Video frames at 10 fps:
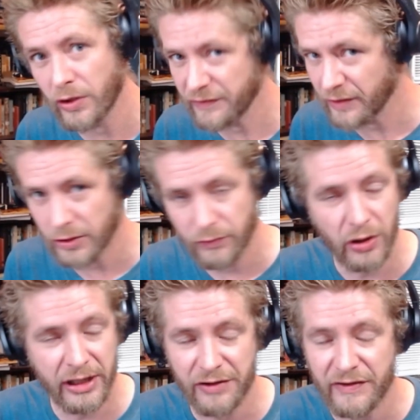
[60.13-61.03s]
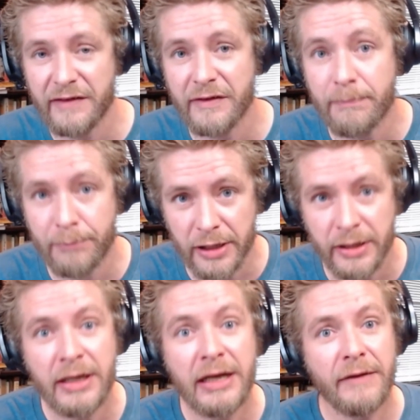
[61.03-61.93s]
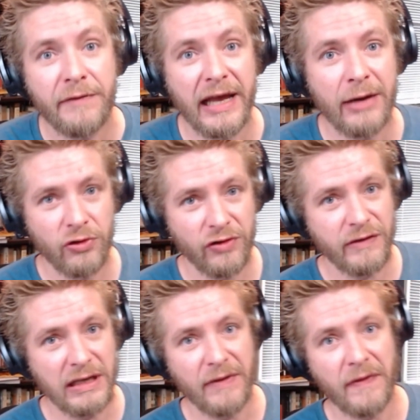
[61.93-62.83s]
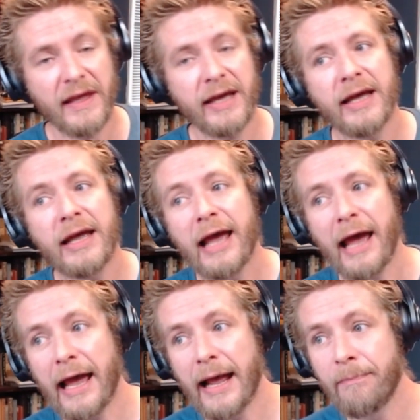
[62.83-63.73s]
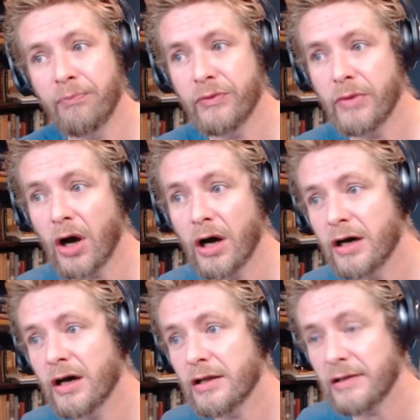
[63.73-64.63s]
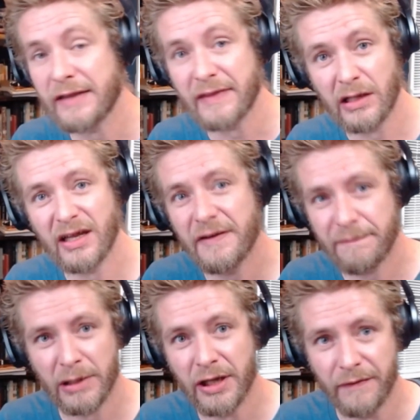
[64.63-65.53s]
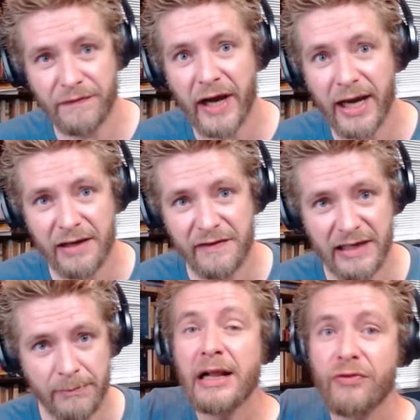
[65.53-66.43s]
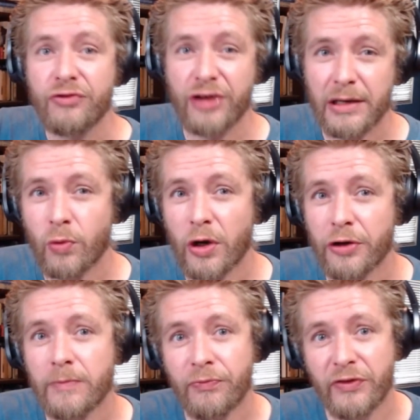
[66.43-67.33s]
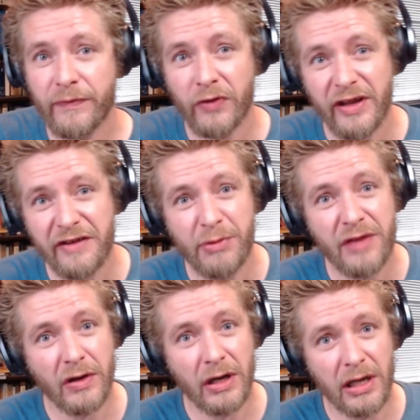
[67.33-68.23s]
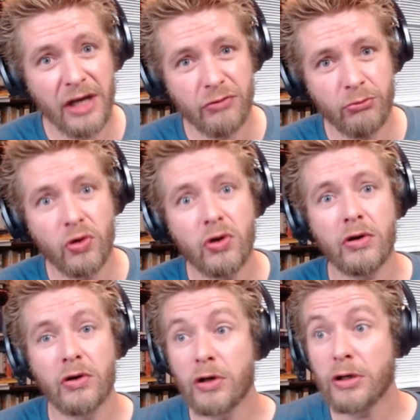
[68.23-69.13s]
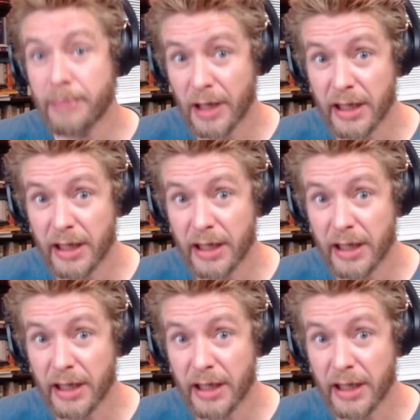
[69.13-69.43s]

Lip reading: is a good rookie season, but for now we'll just leave it there, and are like the lifeblood of Dynasty. Jalen Waddle, Devontae Smith, and Elijah Moore are by